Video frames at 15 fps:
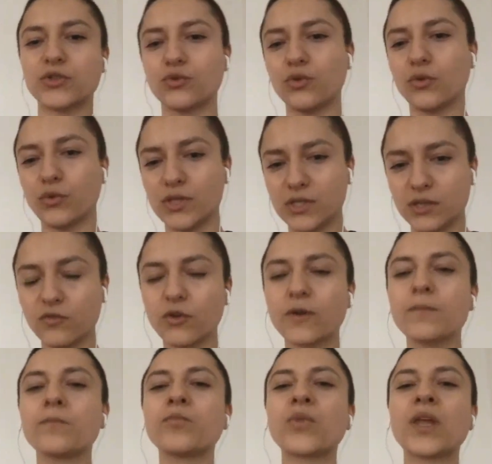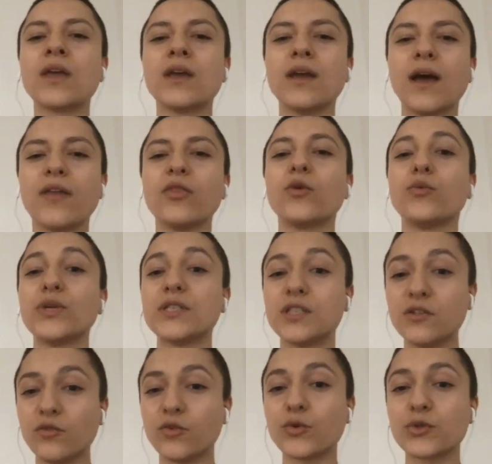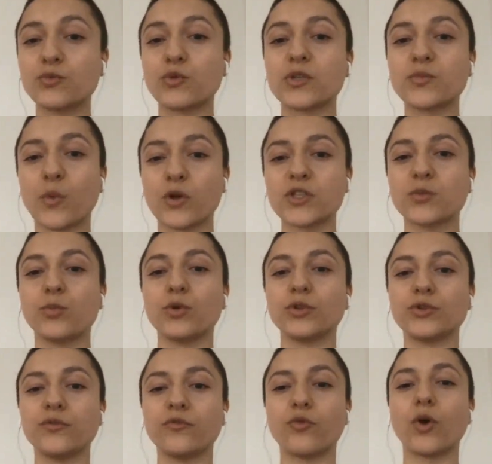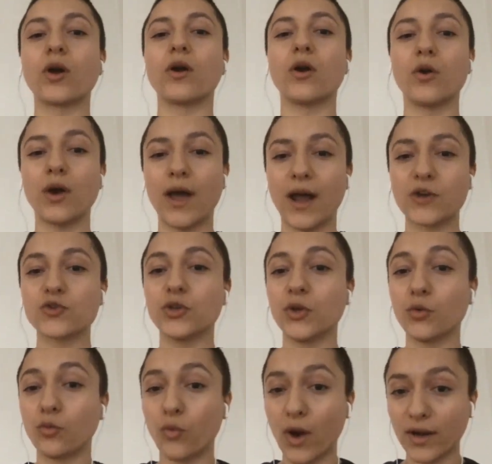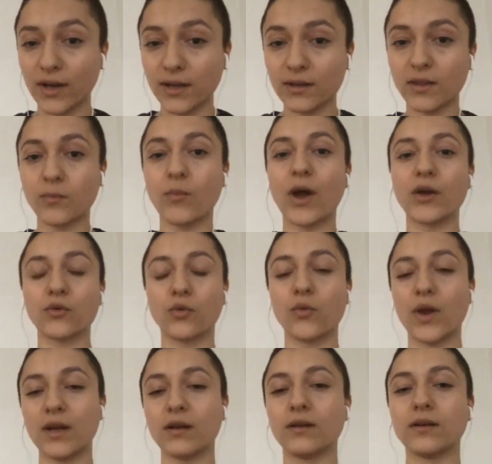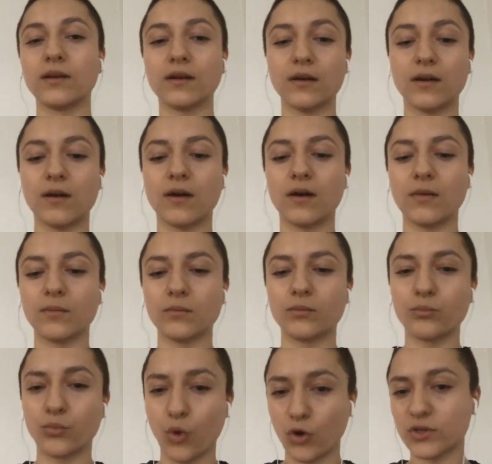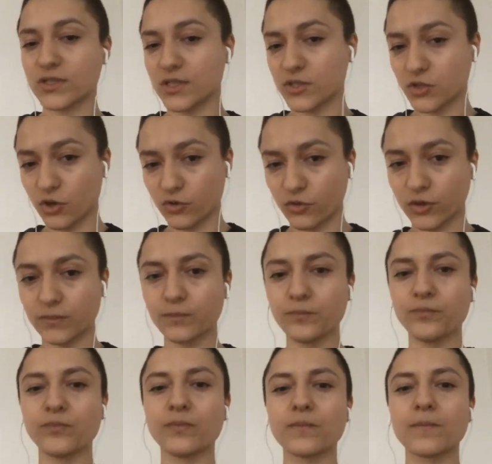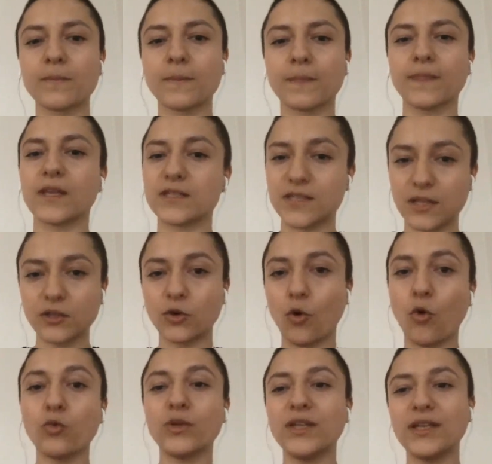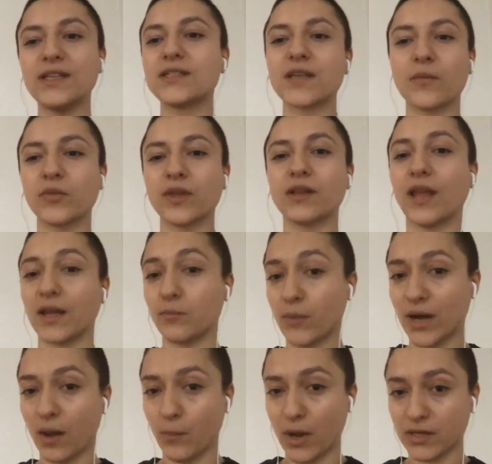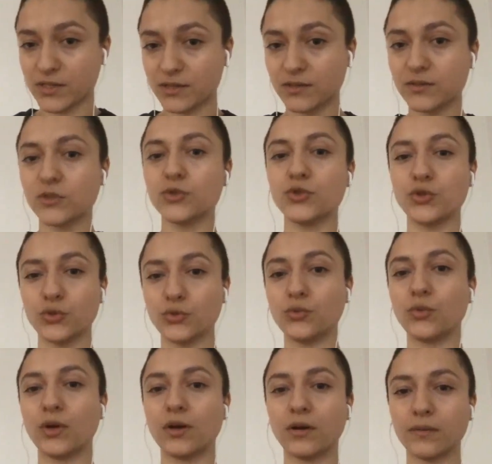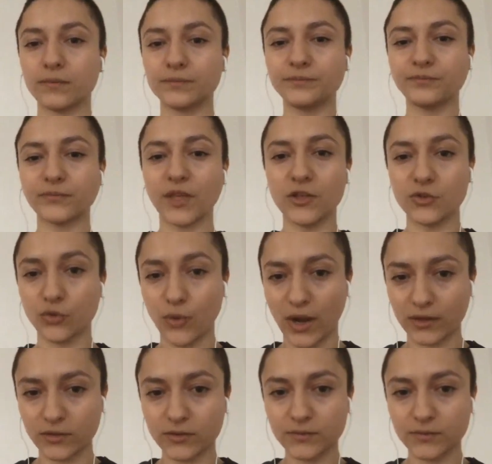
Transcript: the receiver, and the receiver is responsible for actually running the µRaiden proxy server. The sender only needs something like MetaMask to interact.